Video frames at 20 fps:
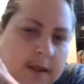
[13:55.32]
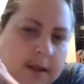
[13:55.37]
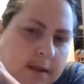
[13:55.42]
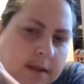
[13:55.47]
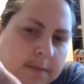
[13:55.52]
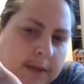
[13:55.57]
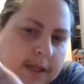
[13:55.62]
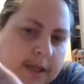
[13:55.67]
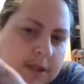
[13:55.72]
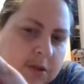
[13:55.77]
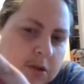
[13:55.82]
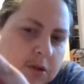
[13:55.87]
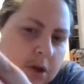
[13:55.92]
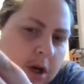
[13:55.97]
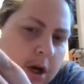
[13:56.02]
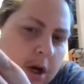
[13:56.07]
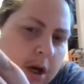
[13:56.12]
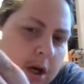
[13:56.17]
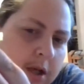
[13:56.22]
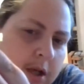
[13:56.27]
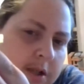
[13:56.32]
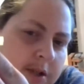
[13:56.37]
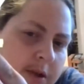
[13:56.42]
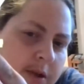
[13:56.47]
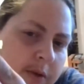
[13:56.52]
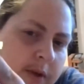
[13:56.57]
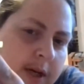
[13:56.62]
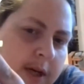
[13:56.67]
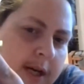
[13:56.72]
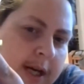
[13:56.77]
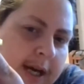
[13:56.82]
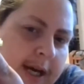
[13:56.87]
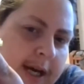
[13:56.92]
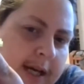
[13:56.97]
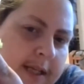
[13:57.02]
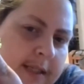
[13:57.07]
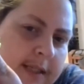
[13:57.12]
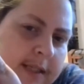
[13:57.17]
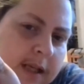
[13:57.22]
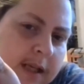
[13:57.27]
my straw so that it
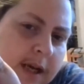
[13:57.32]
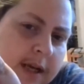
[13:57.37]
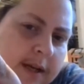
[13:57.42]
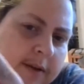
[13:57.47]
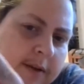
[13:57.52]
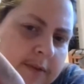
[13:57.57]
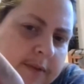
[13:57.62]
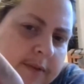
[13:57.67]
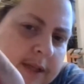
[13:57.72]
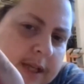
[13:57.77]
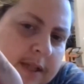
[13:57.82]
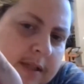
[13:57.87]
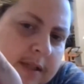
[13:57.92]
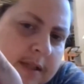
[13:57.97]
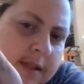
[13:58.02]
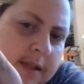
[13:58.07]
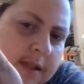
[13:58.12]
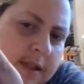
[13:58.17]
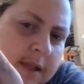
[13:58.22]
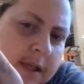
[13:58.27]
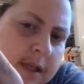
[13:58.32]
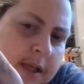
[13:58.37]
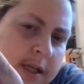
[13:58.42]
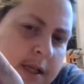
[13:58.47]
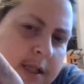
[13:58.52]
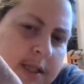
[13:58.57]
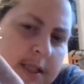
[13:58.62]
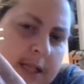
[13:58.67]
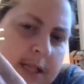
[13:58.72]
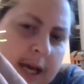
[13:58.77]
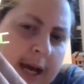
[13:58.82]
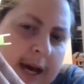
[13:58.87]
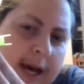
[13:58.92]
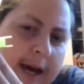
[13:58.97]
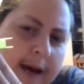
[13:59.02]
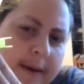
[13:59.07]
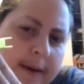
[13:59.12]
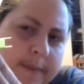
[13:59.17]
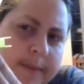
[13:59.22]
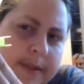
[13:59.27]
has kind of these
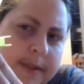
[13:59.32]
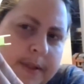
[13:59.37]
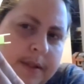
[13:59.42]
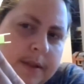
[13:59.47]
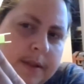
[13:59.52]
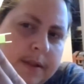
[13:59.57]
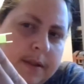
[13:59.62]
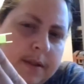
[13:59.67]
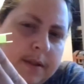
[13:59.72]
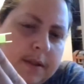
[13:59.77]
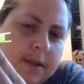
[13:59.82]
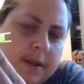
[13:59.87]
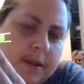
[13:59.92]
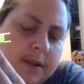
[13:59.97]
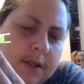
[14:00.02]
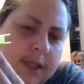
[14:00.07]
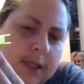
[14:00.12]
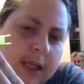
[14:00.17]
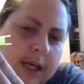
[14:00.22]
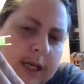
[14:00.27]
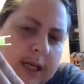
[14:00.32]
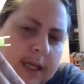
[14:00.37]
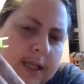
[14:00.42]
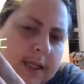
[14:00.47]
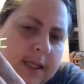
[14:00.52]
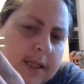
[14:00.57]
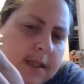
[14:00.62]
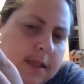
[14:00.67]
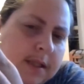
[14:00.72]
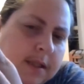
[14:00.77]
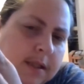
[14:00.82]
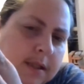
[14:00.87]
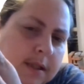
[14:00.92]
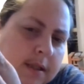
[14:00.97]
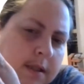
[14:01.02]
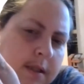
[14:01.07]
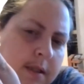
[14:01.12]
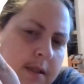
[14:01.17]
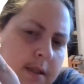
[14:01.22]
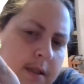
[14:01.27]
tabs on the end.
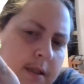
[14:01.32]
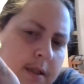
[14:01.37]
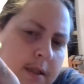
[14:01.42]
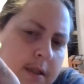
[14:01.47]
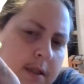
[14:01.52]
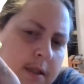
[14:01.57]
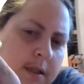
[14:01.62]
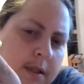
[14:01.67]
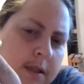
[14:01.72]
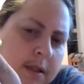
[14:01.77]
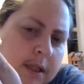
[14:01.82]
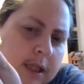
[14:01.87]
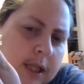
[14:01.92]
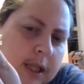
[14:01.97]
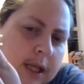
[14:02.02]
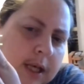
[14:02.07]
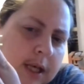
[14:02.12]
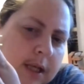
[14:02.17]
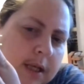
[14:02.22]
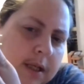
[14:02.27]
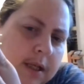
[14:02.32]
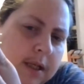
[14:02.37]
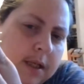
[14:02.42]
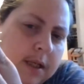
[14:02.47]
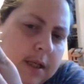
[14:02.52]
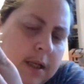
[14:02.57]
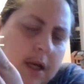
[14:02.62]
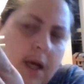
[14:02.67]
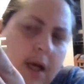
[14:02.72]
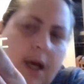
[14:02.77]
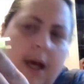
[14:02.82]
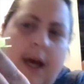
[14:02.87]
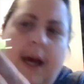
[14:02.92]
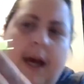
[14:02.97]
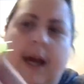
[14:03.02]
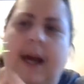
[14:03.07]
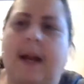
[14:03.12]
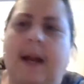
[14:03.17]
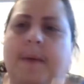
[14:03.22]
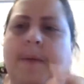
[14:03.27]
Yeah.
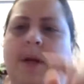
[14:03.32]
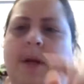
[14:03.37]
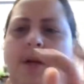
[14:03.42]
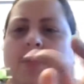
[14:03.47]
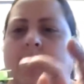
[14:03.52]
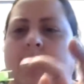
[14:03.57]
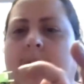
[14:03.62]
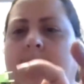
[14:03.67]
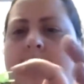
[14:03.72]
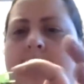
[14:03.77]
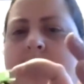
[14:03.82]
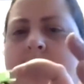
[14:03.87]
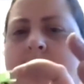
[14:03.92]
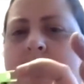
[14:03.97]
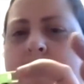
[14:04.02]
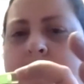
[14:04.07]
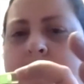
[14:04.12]
And I'm going to try and tape